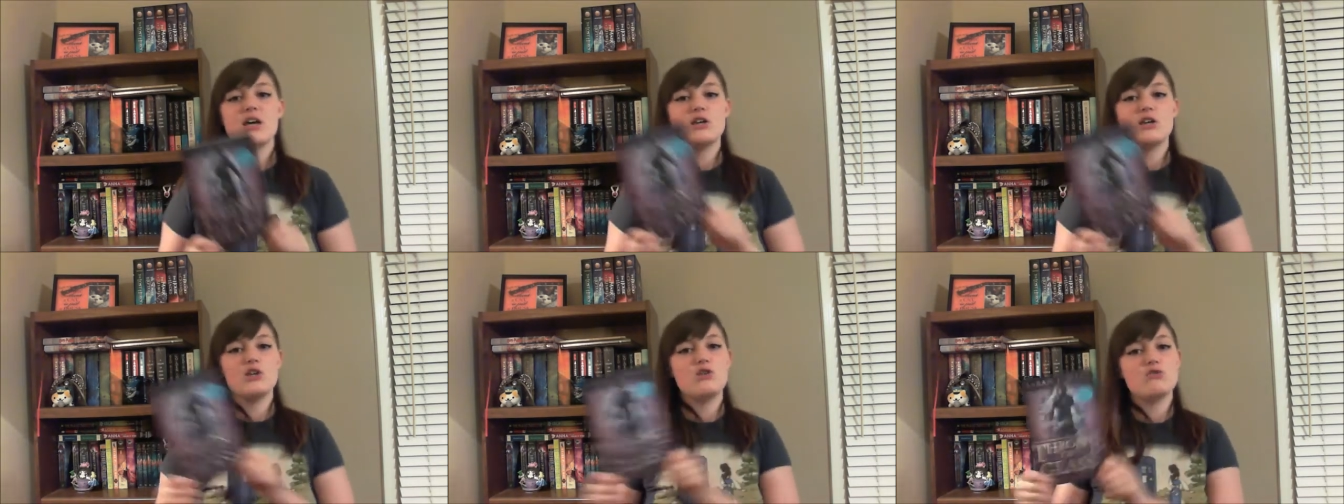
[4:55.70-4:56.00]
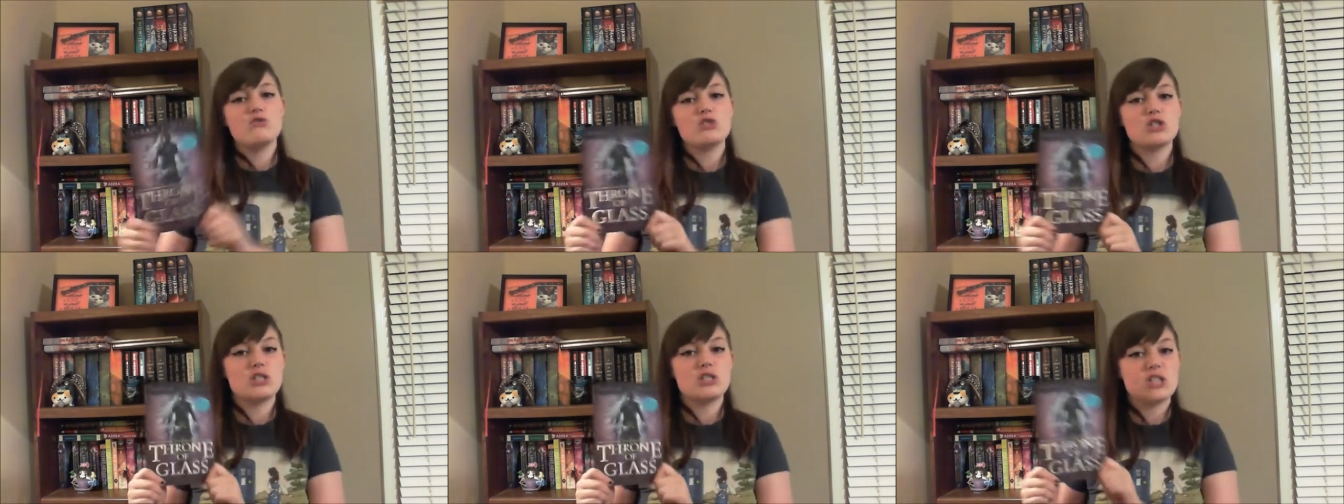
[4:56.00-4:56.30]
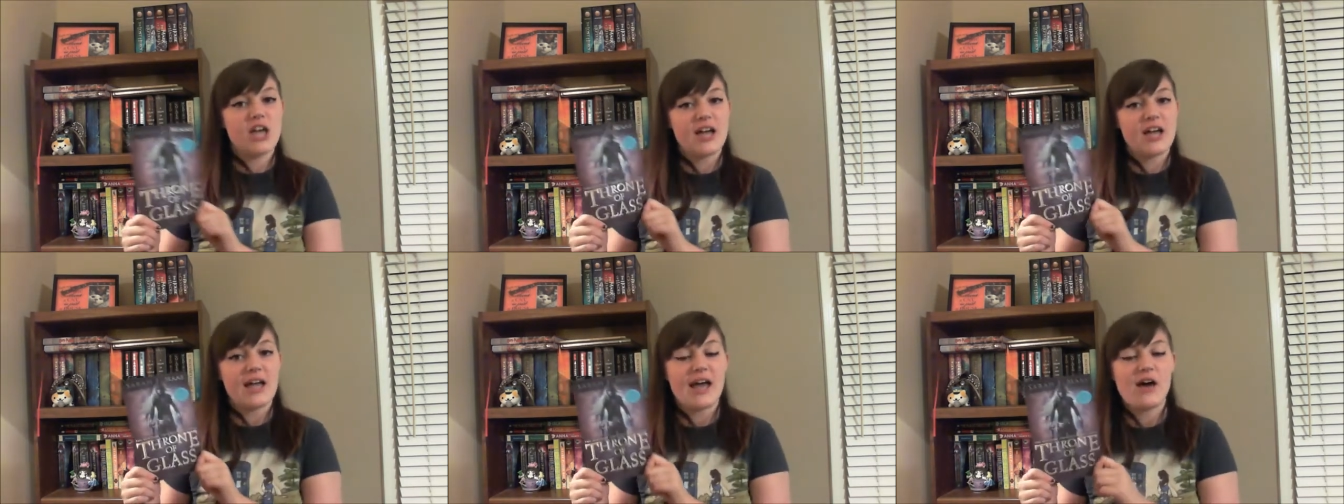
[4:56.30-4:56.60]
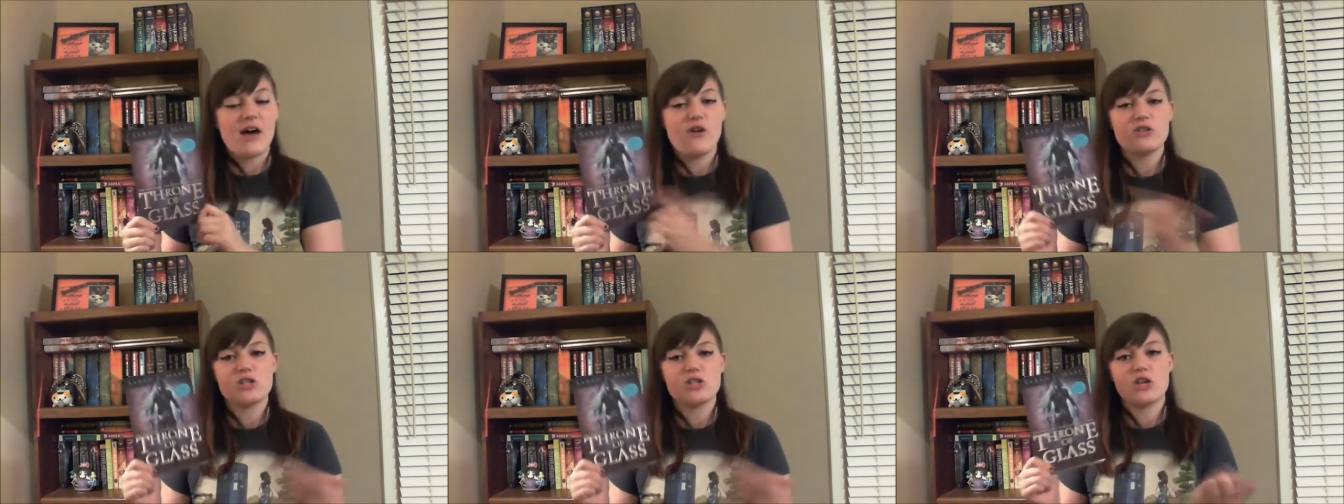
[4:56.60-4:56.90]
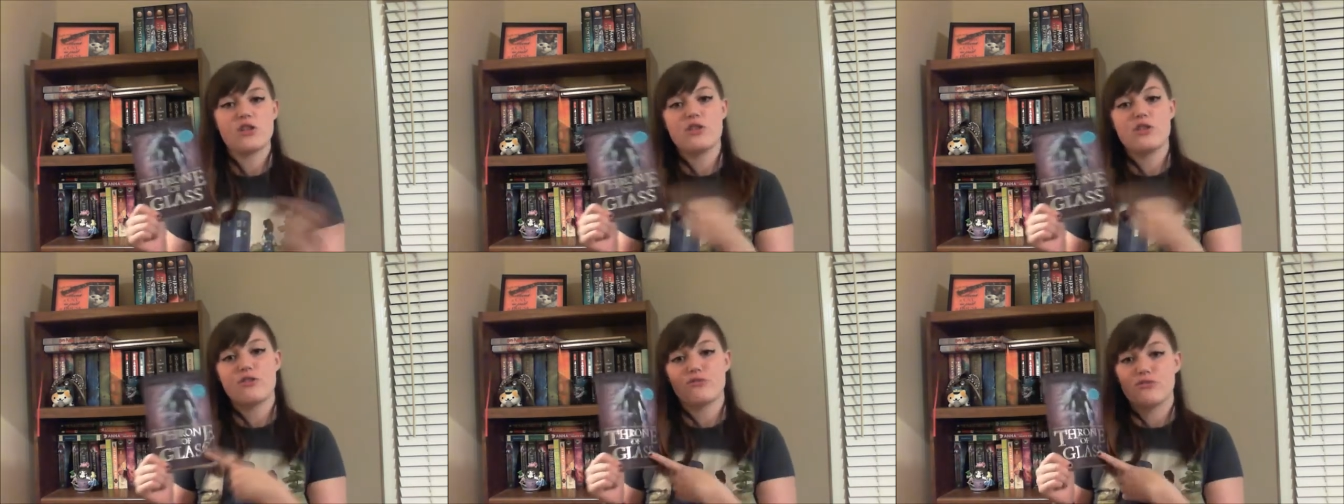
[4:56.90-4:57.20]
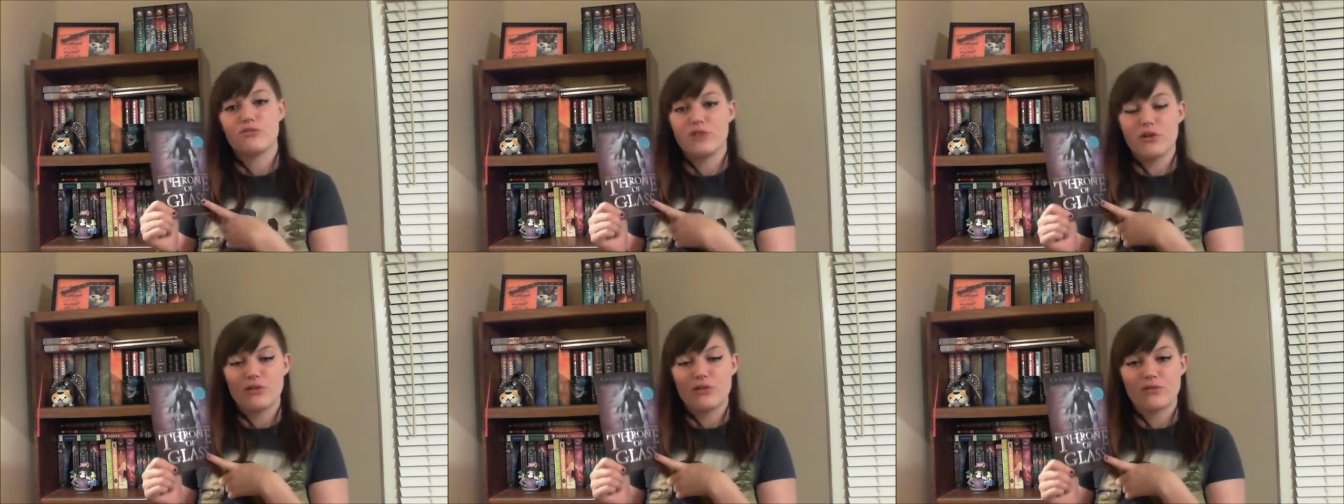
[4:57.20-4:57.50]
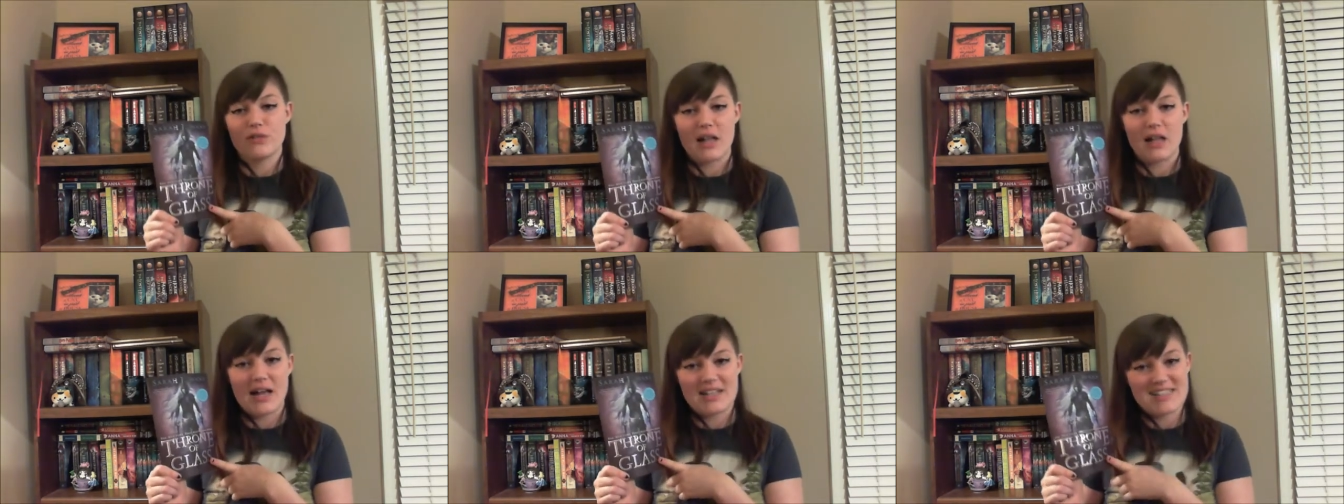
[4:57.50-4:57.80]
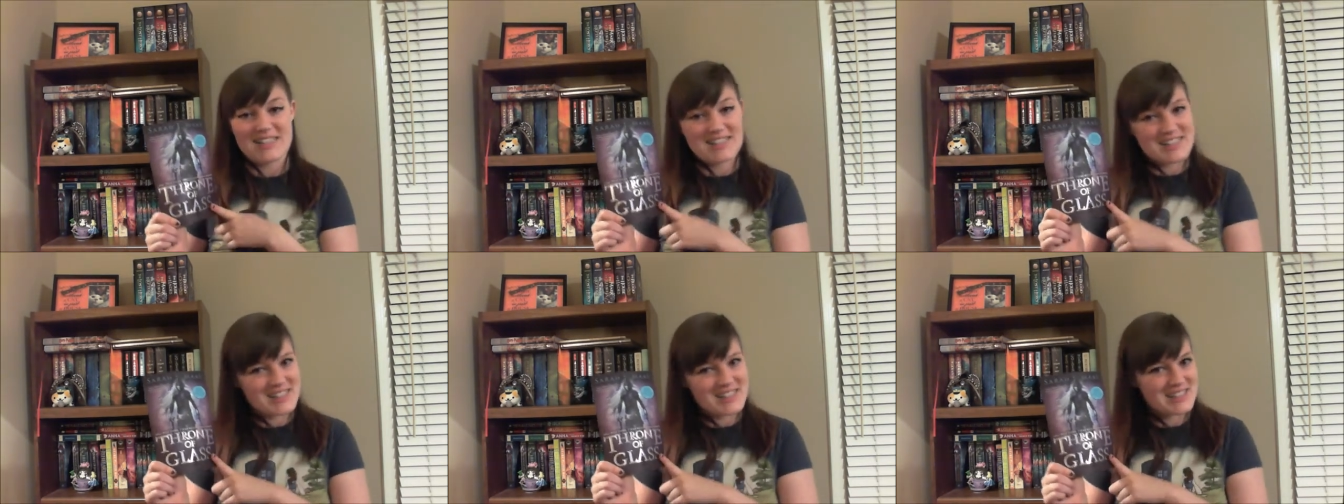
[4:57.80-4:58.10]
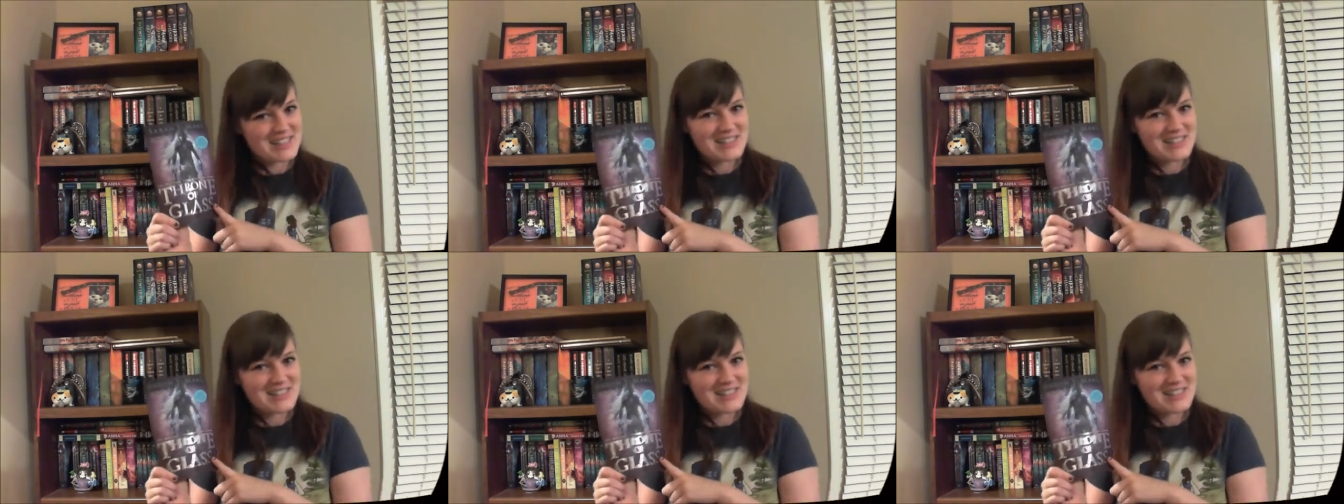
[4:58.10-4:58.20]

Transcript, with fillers: you should check out Throne of Glass.